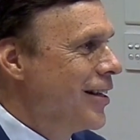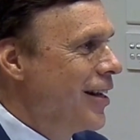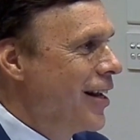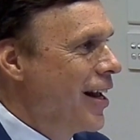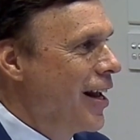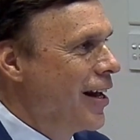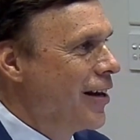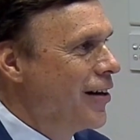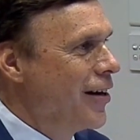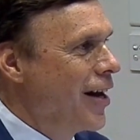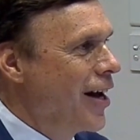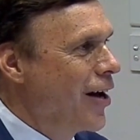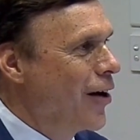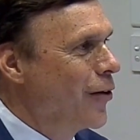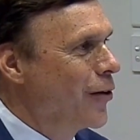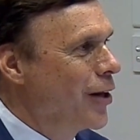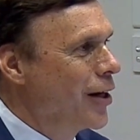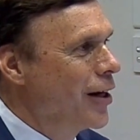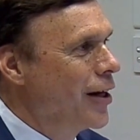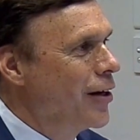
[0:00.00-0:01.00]
And now
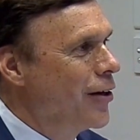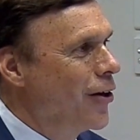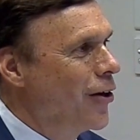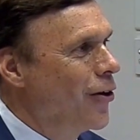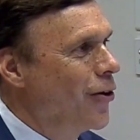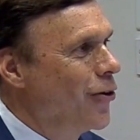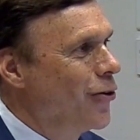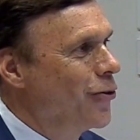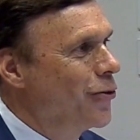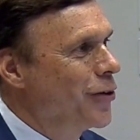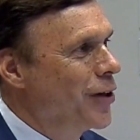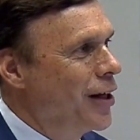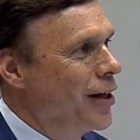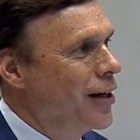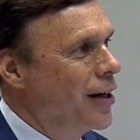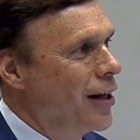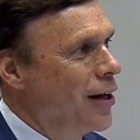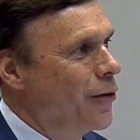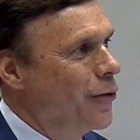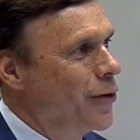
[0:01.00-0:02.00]
that he knew that
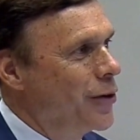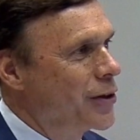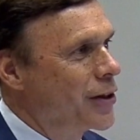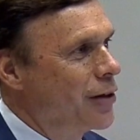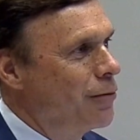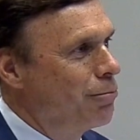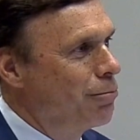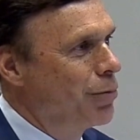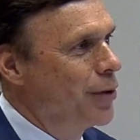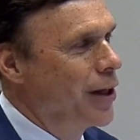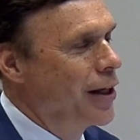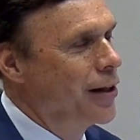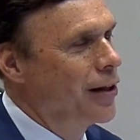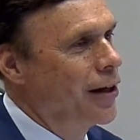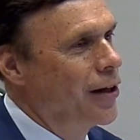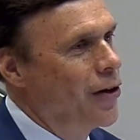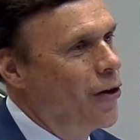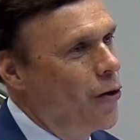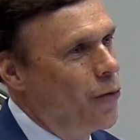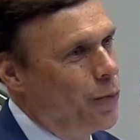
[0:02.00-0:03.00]
it was
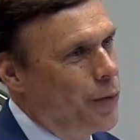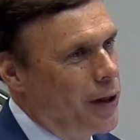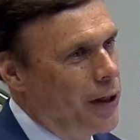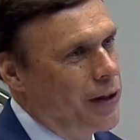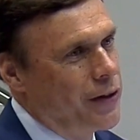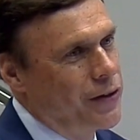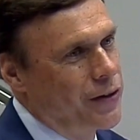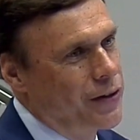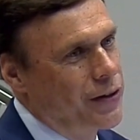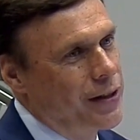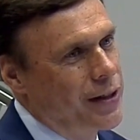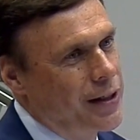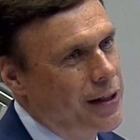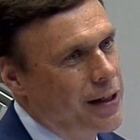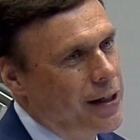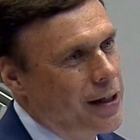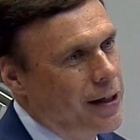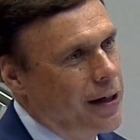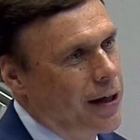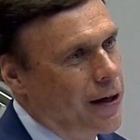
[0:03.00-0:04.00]
completely hopeless,
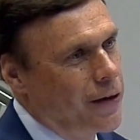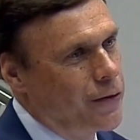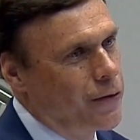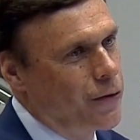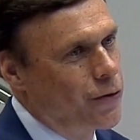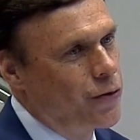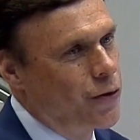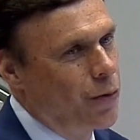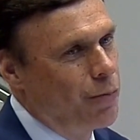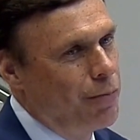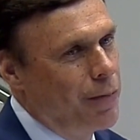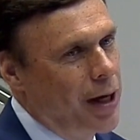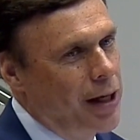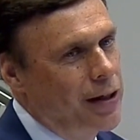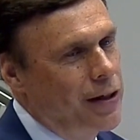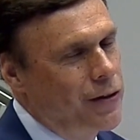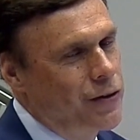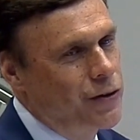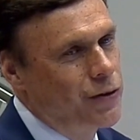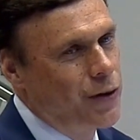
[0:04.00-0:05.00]
under
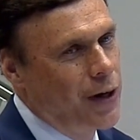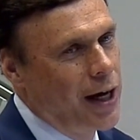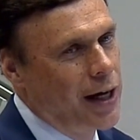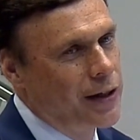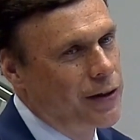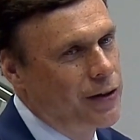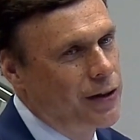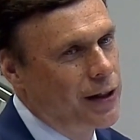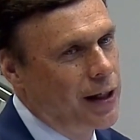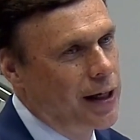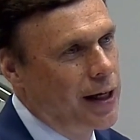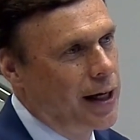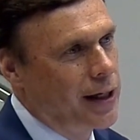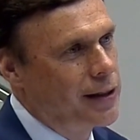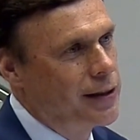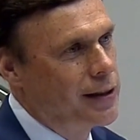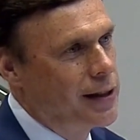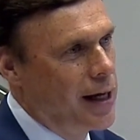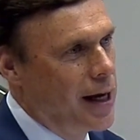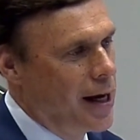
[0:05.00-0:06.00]
tremendous stress the
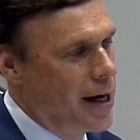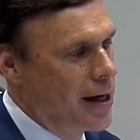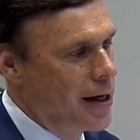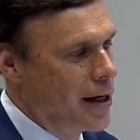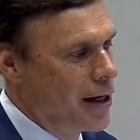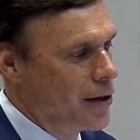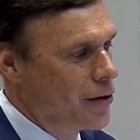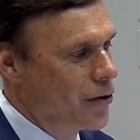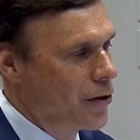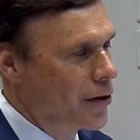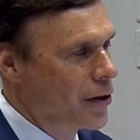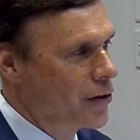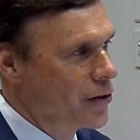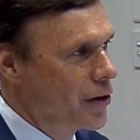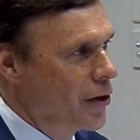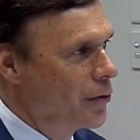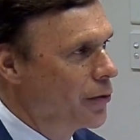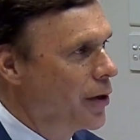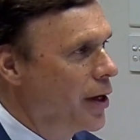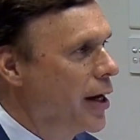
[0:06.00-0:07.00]
next day, he took his
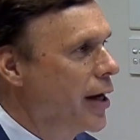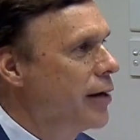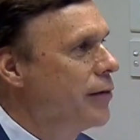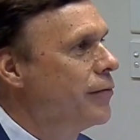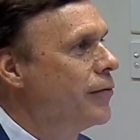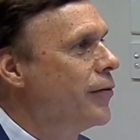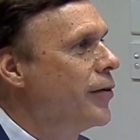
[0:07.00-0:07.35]
own life,